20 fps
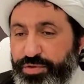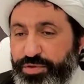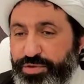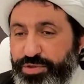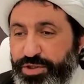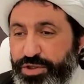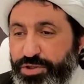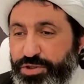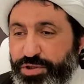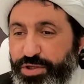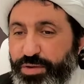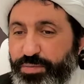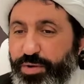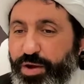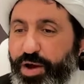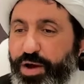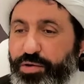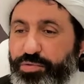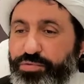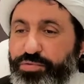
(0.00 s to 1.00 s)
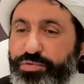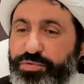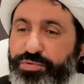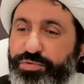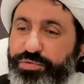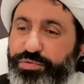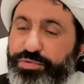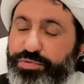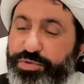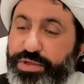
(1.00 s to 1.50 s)
teach them how
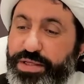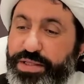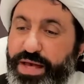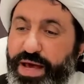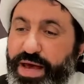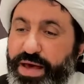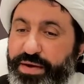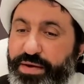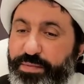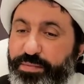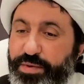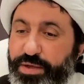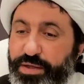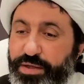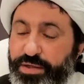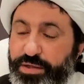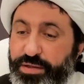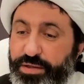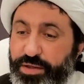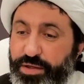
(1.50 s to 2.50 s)
to read Arabic.